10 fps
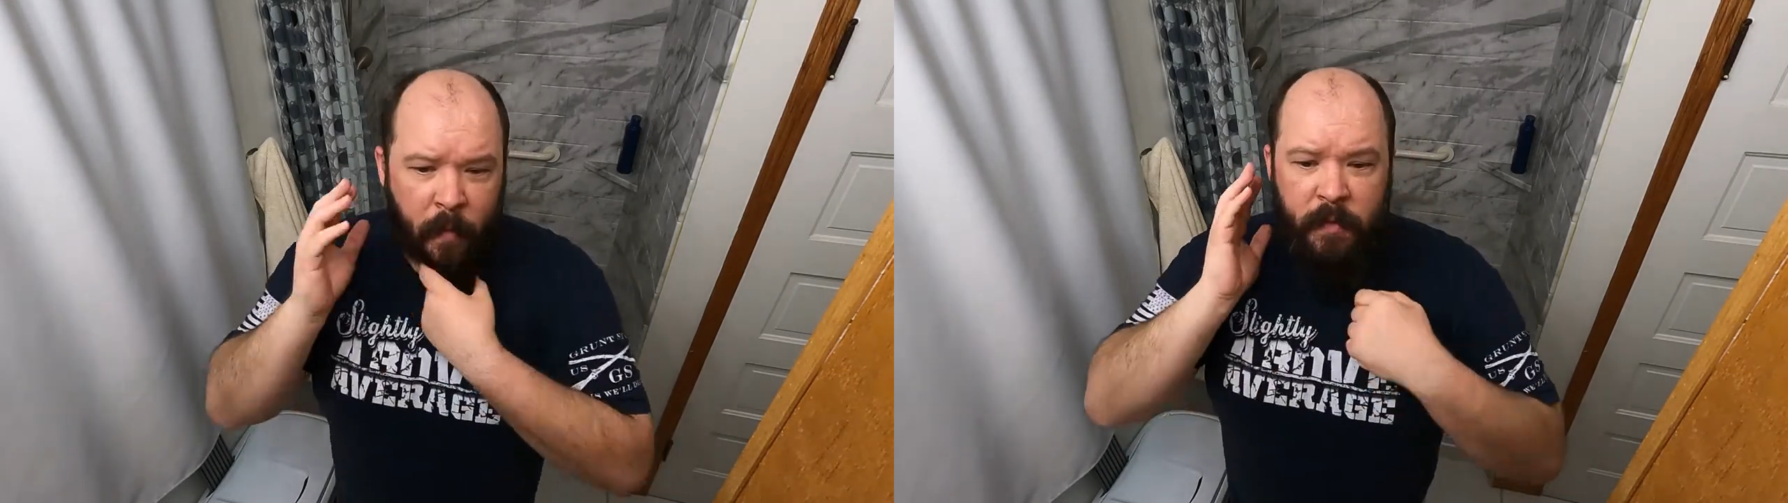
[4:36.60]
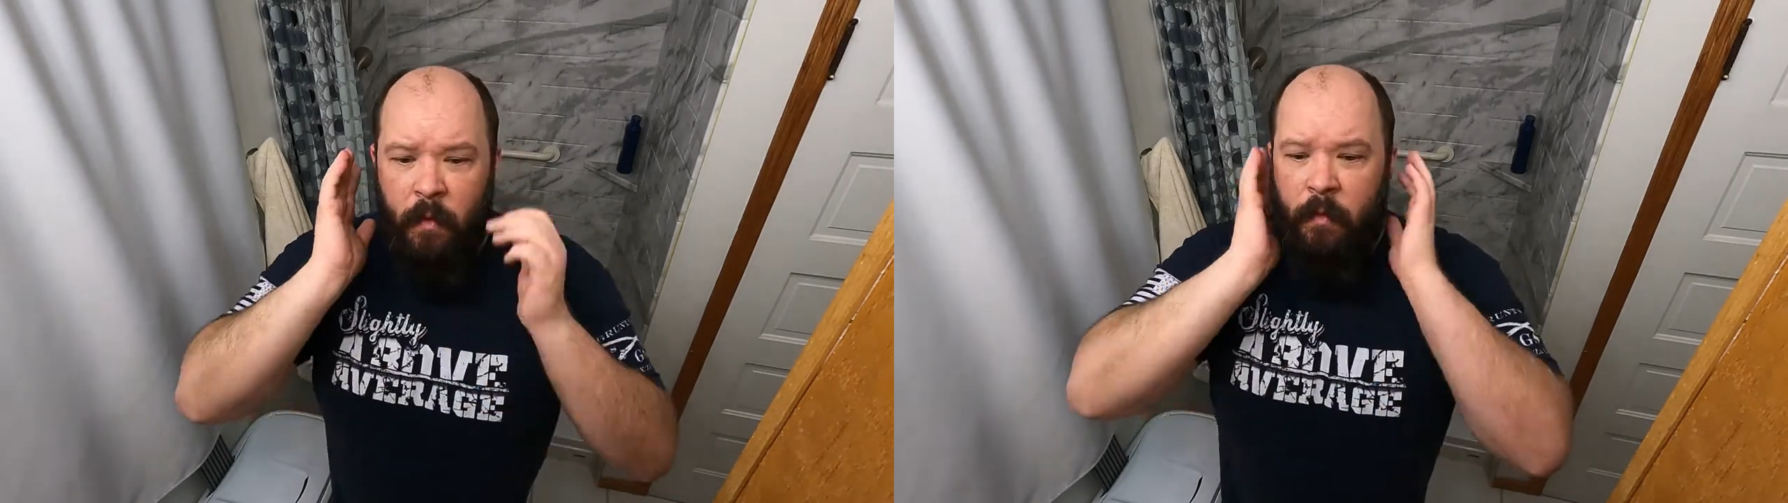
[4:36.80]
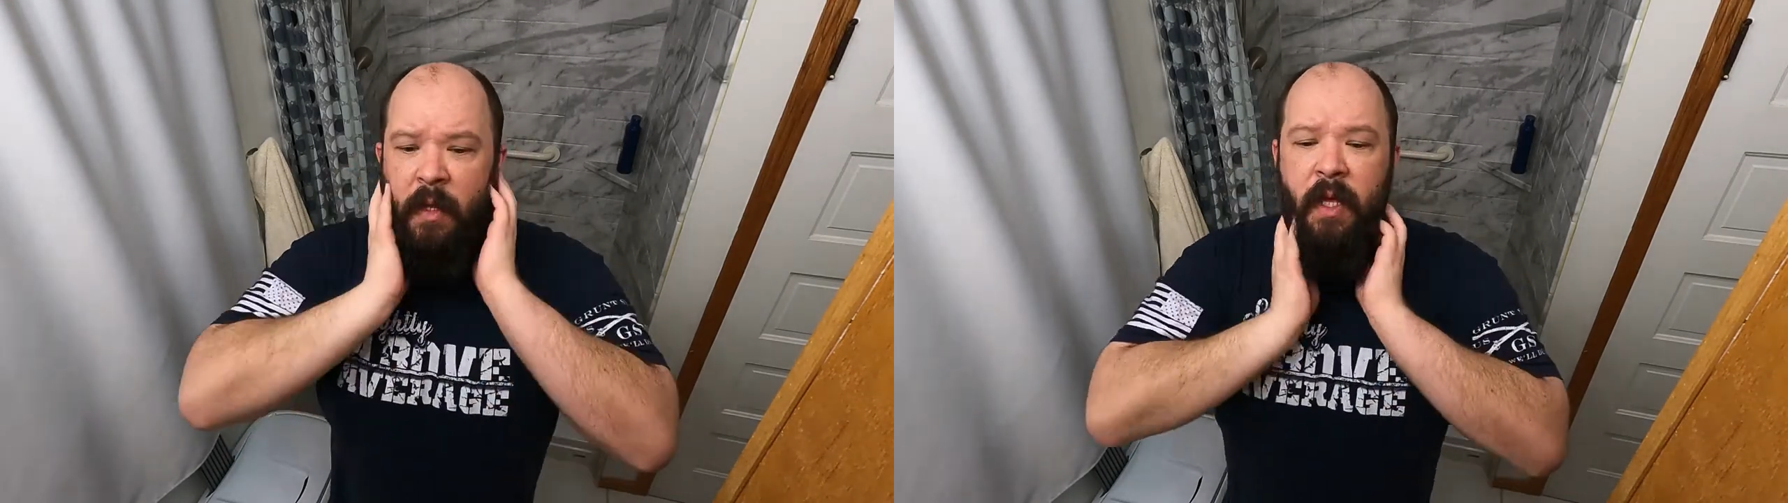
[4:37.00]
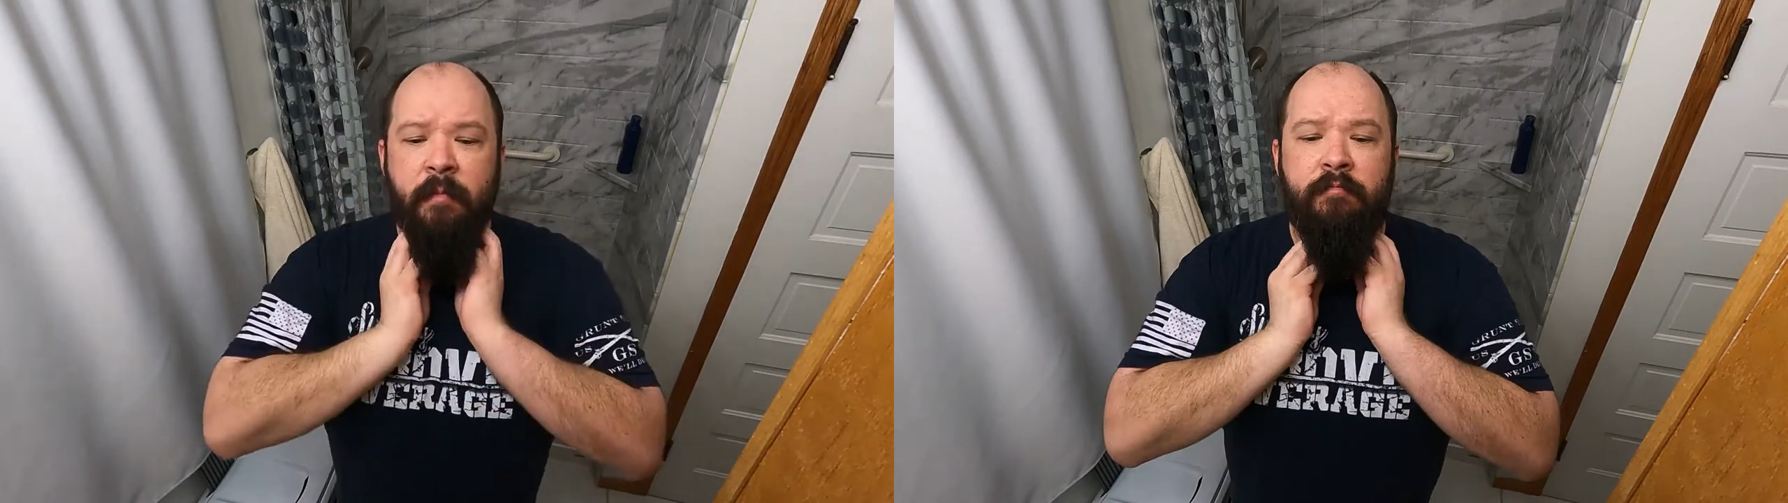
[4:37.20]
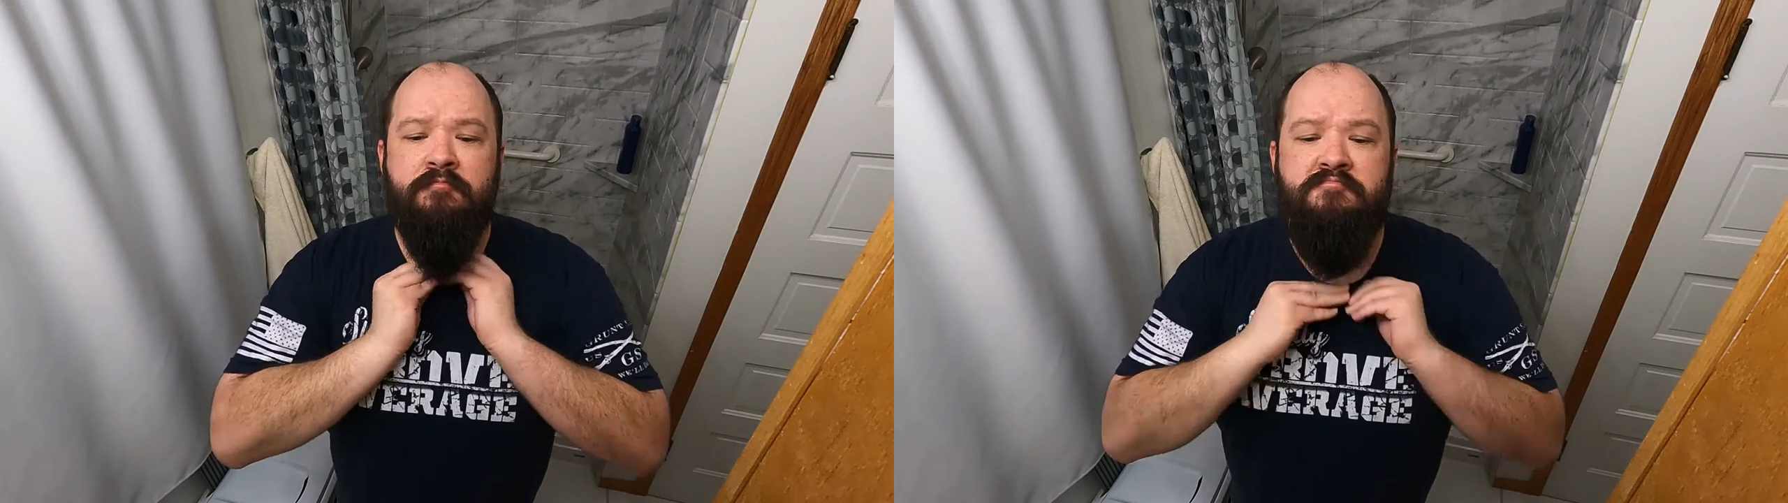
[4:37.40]
So really,
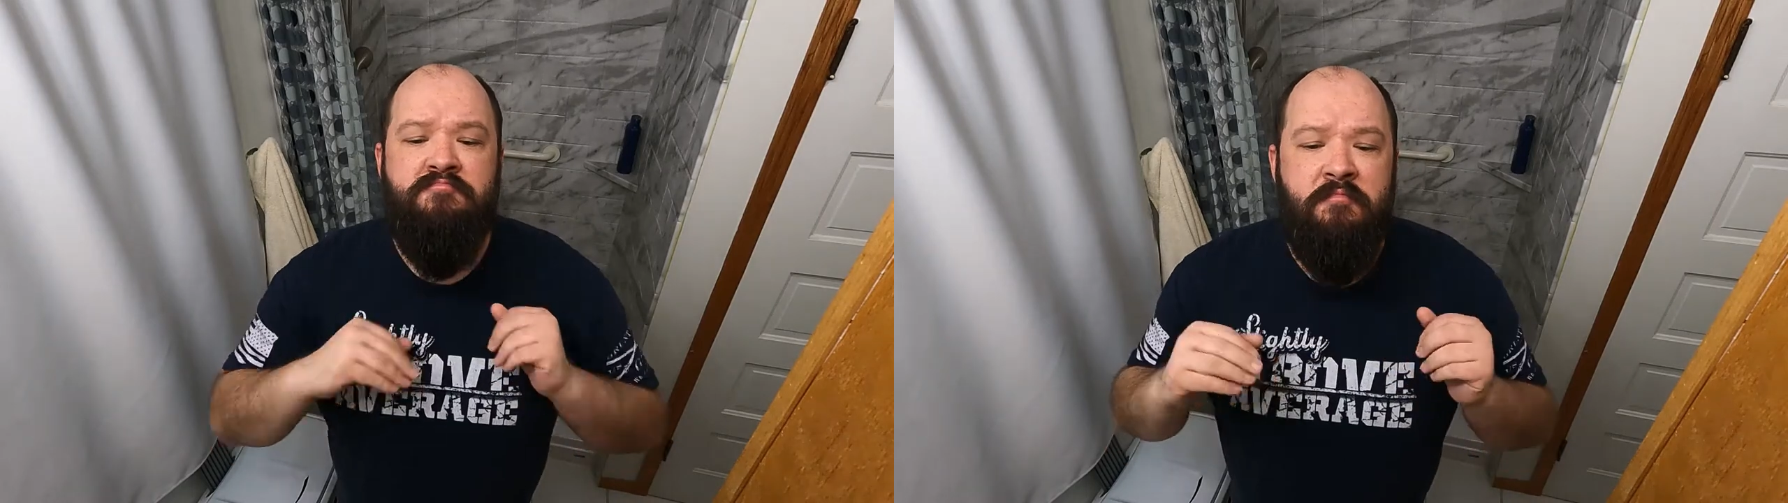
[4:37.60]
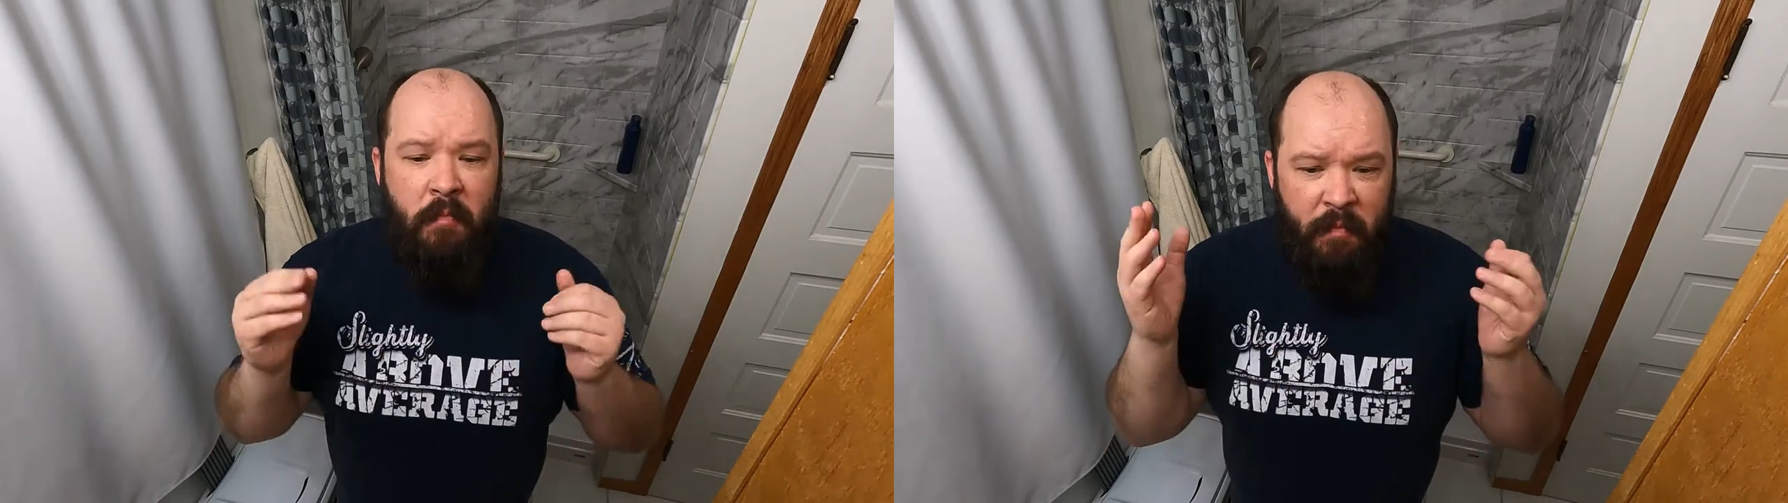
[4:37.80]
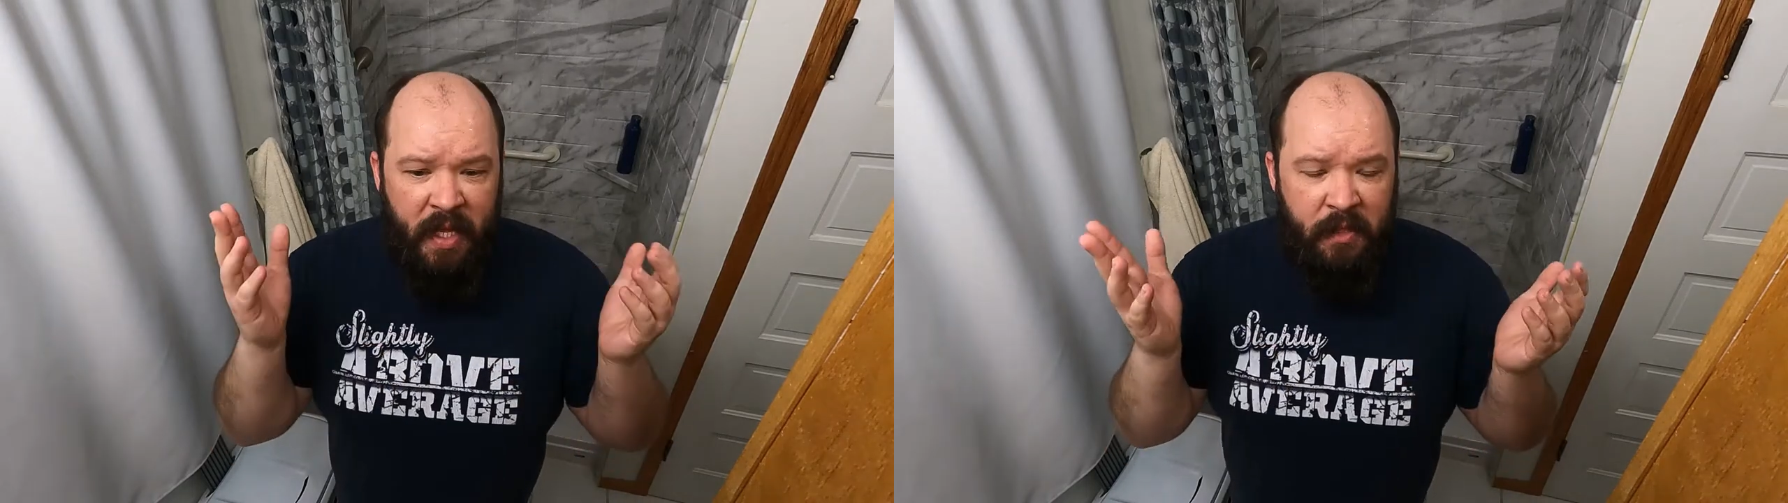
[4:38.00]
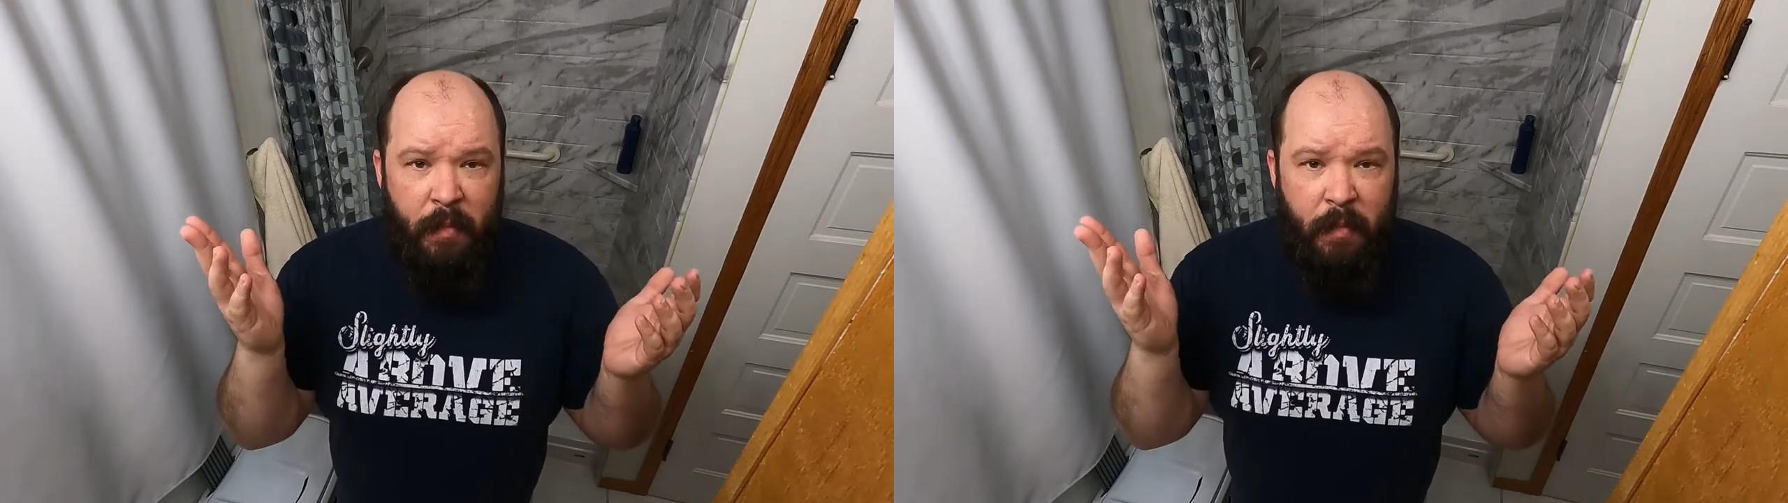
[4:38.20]
that's